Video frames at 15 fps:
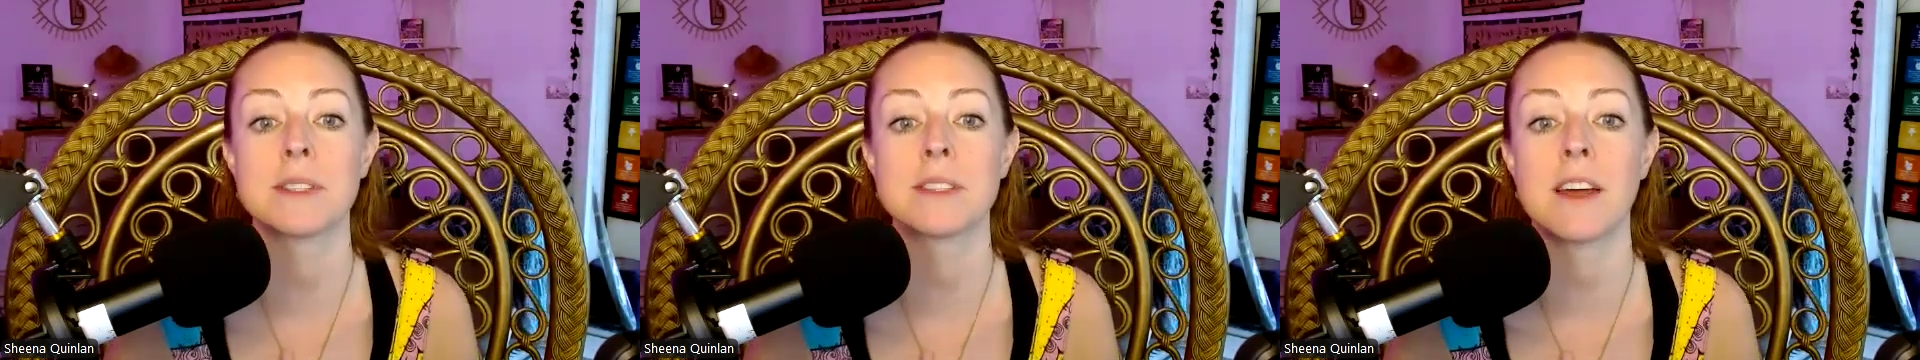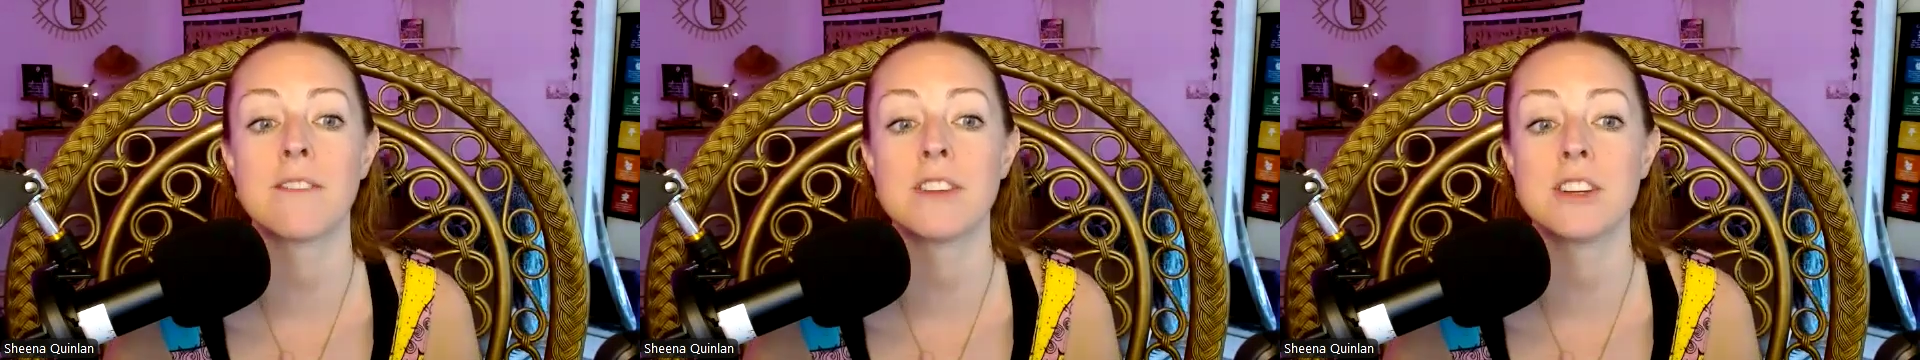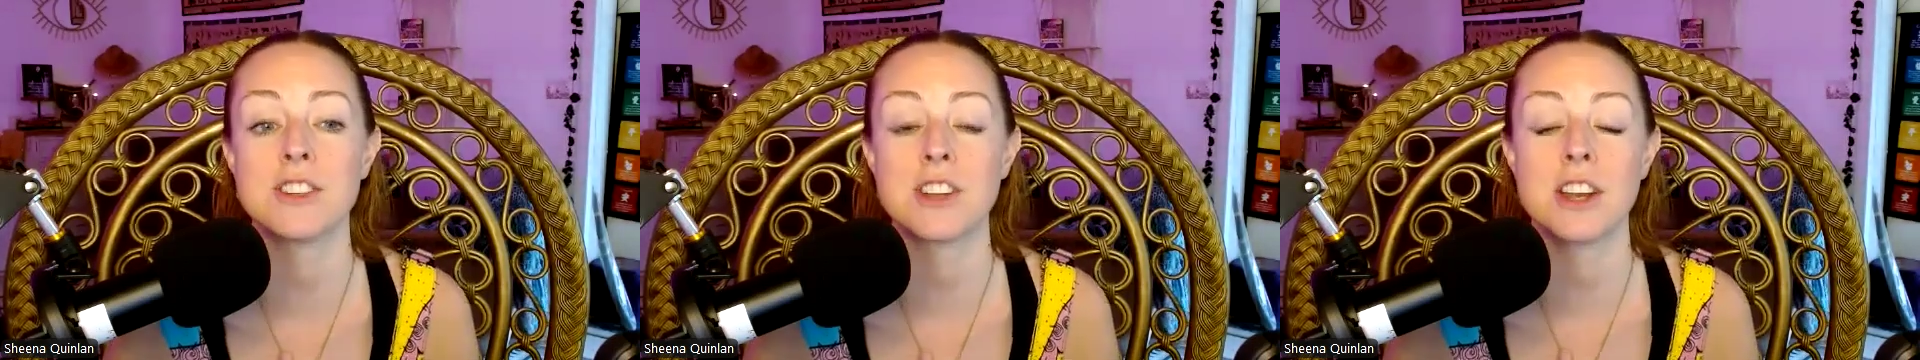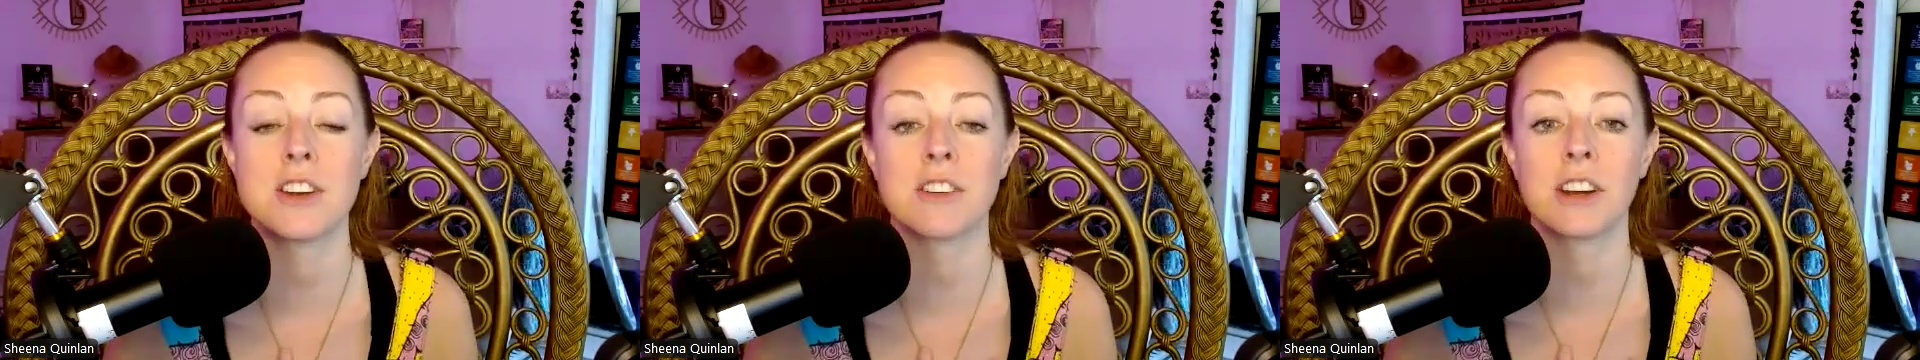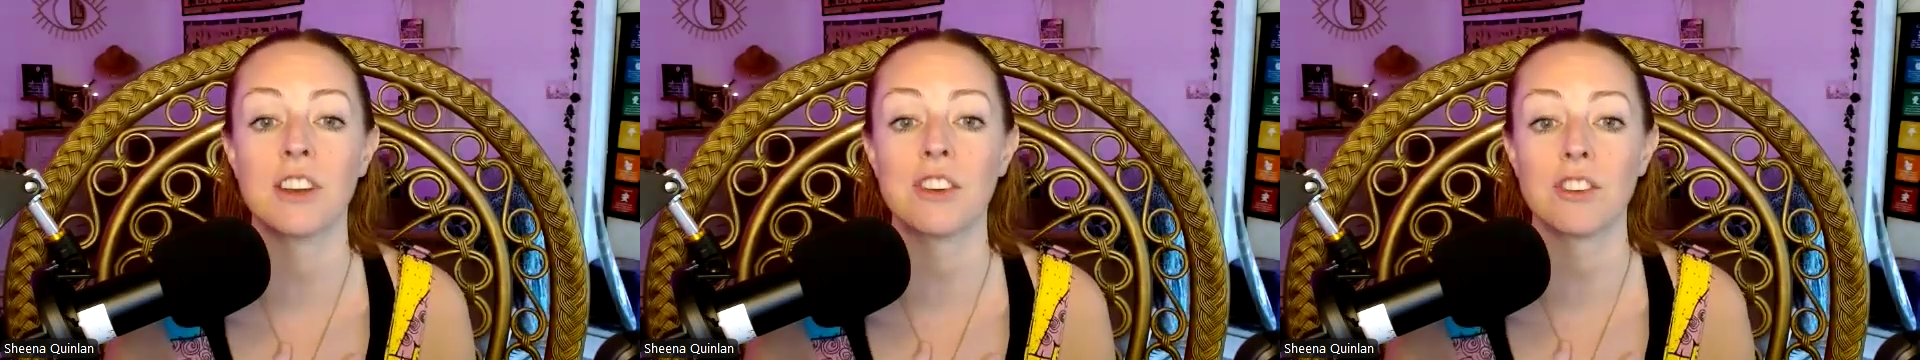7
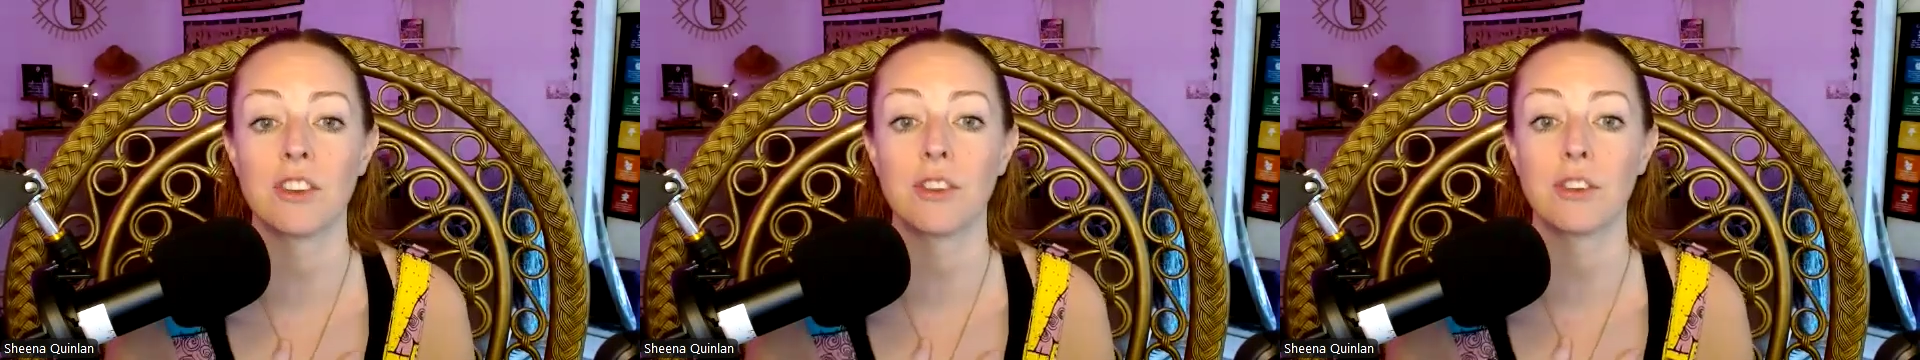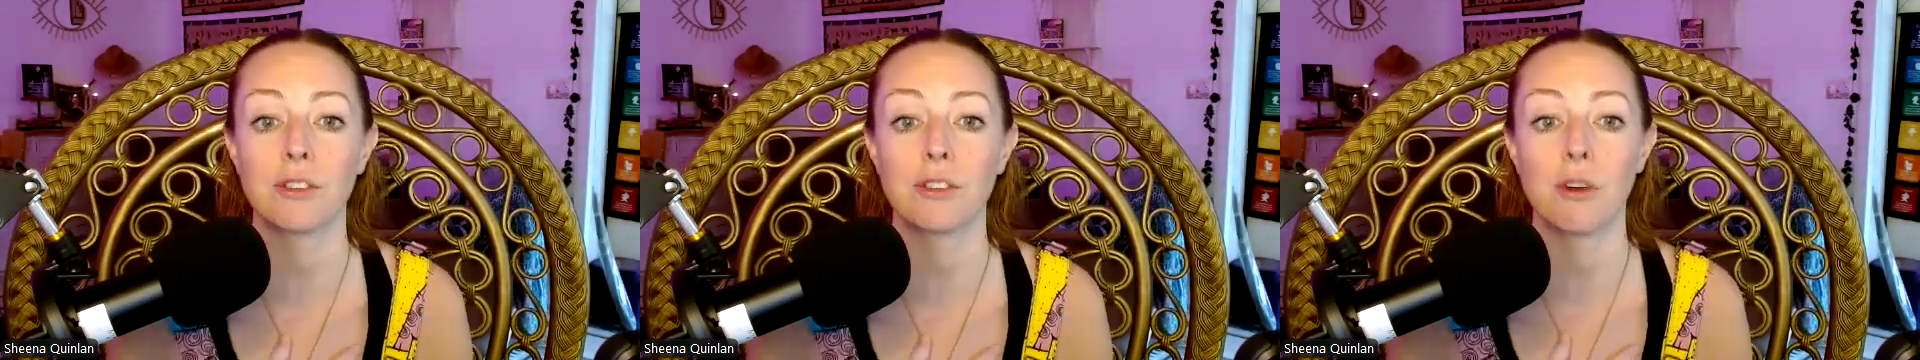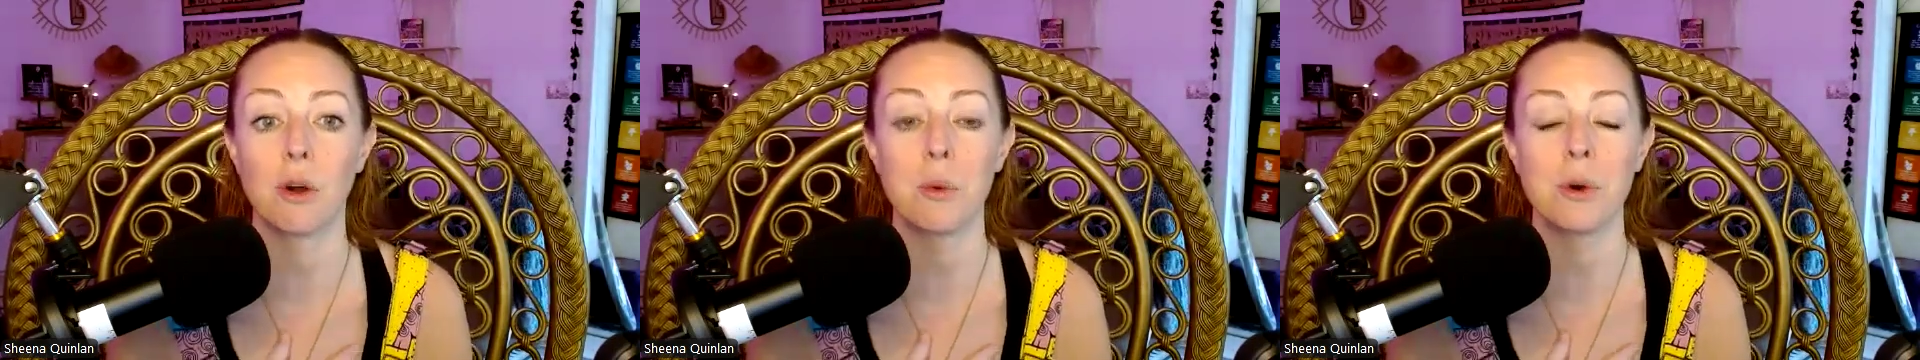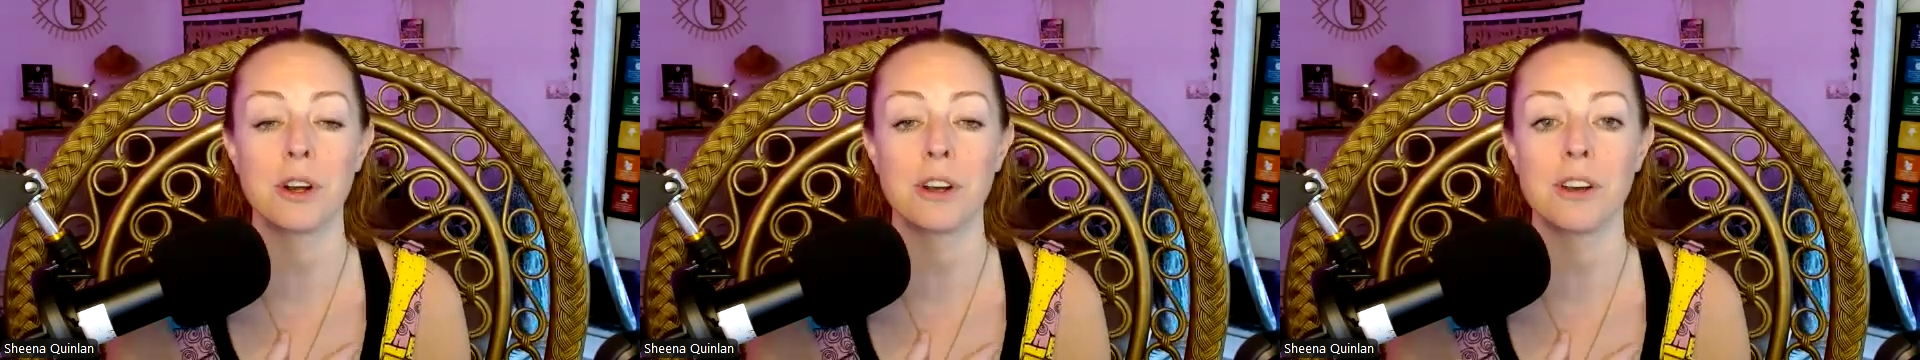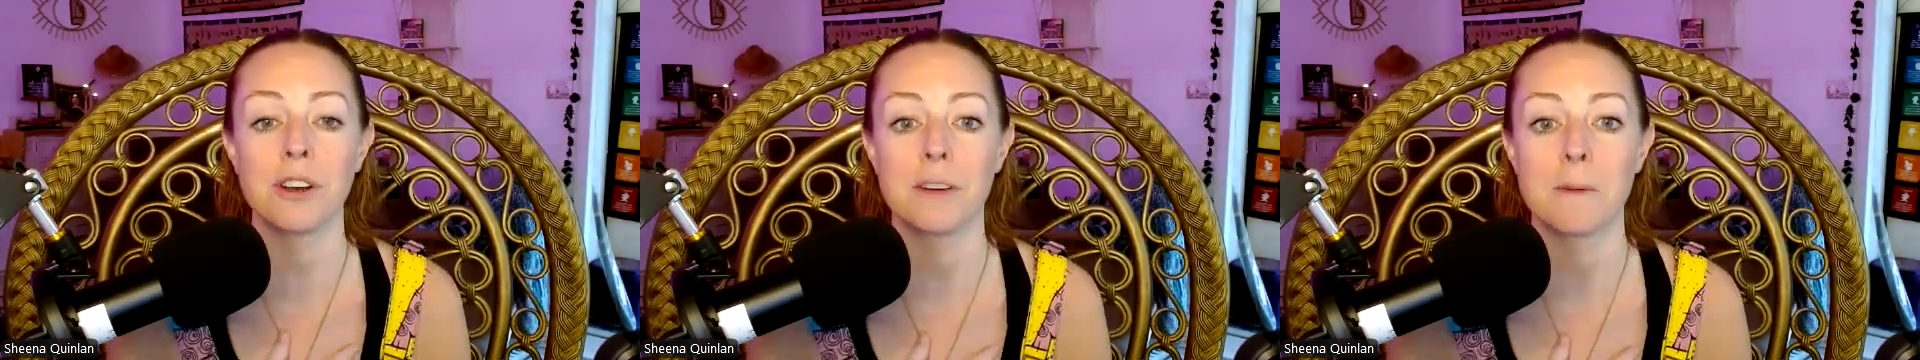generations
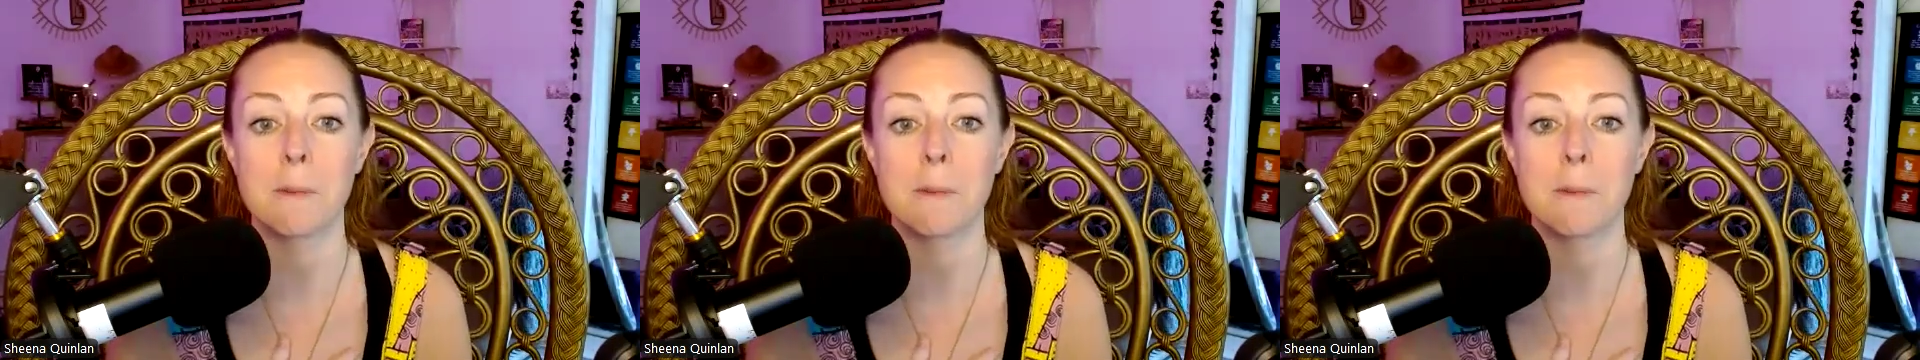forward.